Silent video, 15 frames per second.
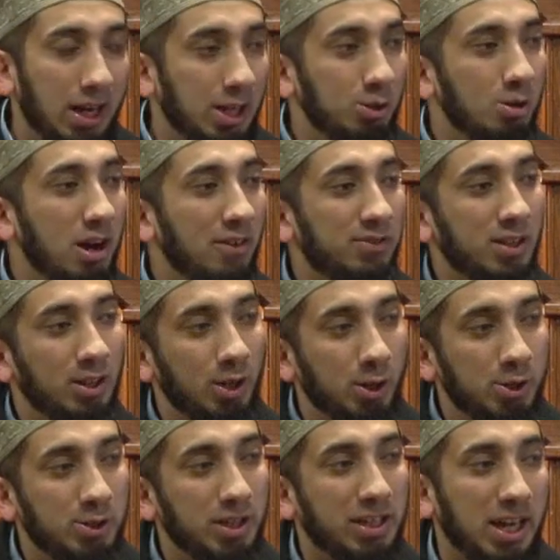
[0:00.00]
And you have to
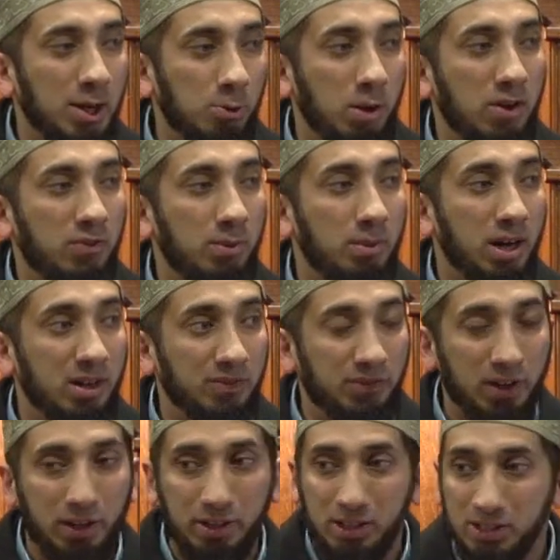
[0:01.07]
learn to get away from
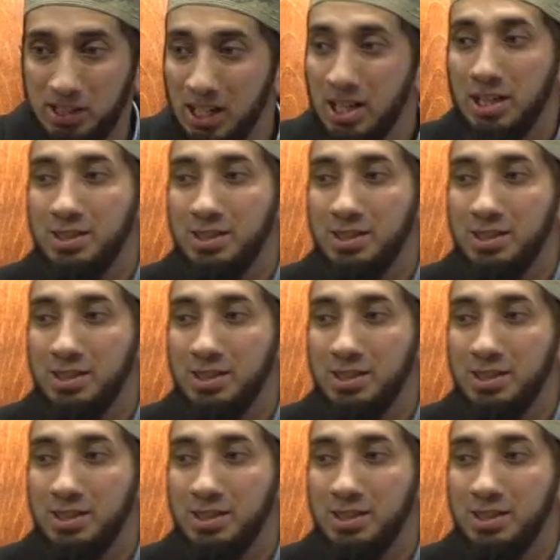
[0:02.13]
unfairness,